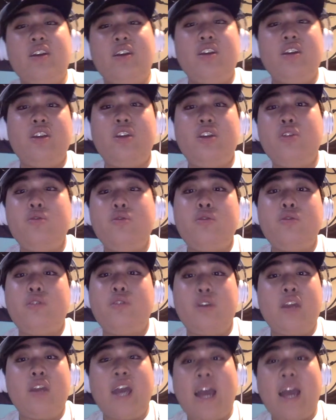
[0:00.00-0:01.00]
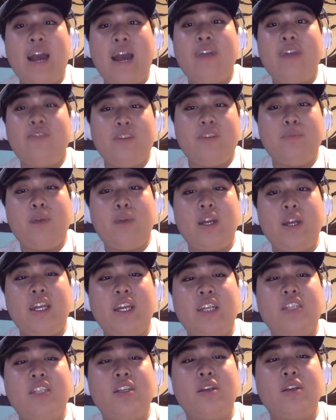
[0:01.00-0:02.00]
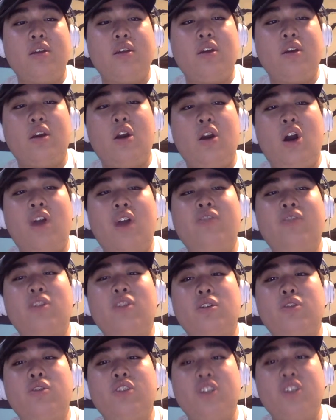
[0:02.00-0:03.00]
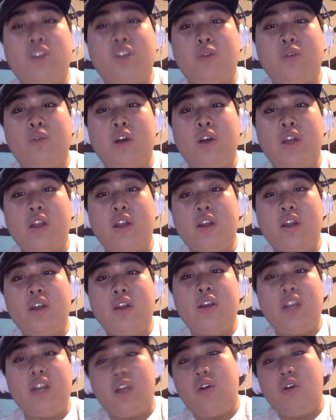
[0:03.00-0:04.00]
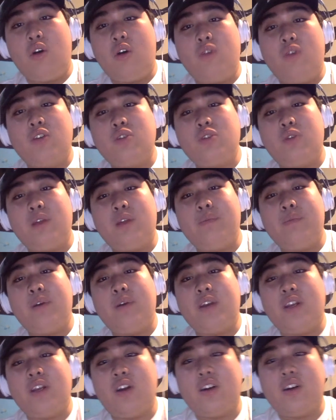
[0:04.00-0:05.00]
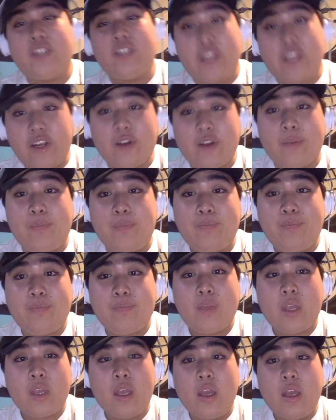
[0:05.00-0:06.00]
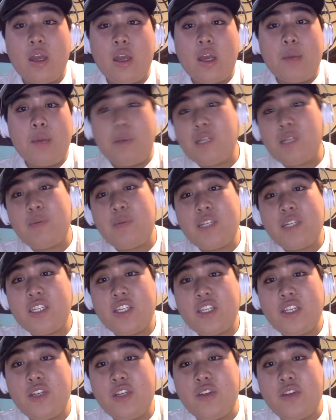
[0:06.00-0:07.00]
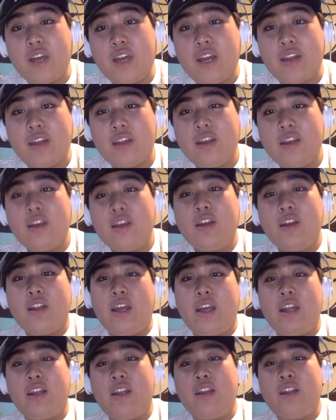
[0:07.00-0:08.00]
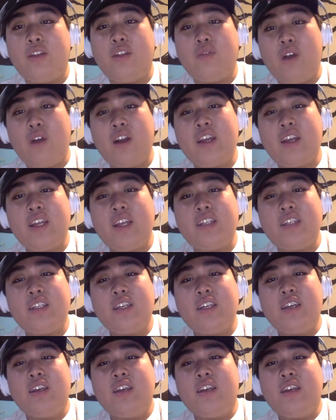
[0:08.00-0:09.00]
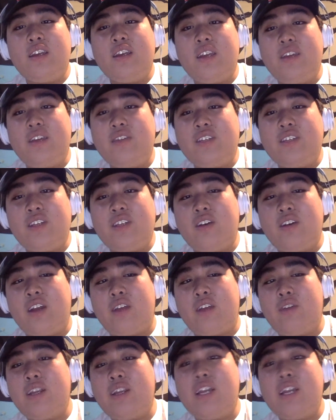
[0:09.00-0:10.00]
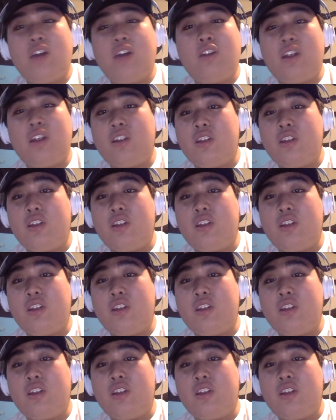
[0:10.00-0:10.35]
You have the money to offer Christian Wood, over $20 million a year. But the Pistons didn't do that, and the Rockets, even still, like right now, that